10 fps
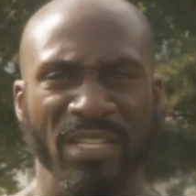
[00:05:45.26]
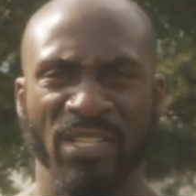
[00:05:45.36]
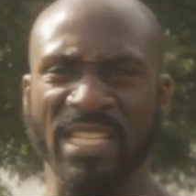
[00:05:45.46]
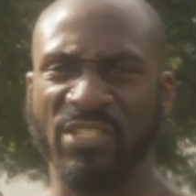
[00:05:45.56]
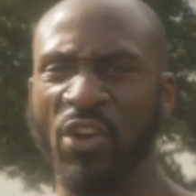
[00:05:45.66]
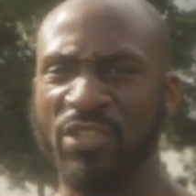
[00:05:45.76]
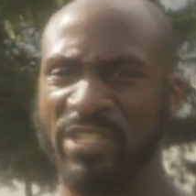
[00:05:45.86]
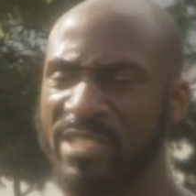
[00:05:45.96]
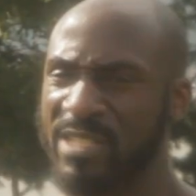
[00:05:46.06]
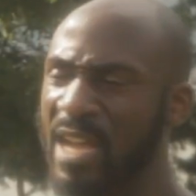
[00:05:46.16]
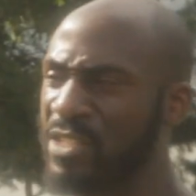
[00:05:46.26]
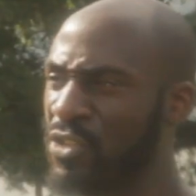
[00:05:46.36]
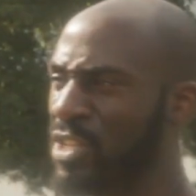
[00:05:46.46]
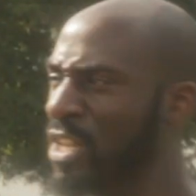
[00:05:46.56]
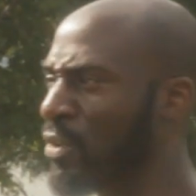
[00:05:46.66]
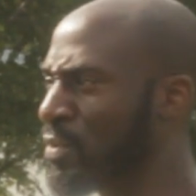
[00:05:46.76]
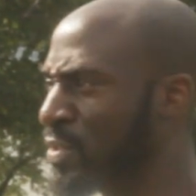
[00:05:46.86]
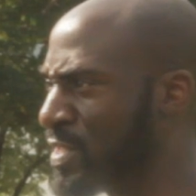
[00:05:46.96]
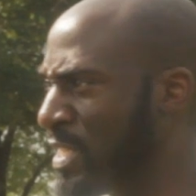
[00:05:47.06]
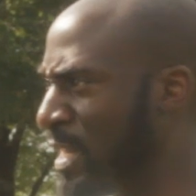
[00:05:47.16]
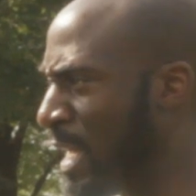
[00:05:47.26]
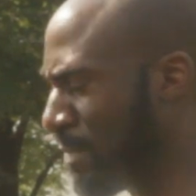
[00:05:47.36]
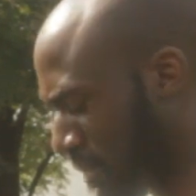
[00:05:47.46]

So let's turn to the side so you can also see that.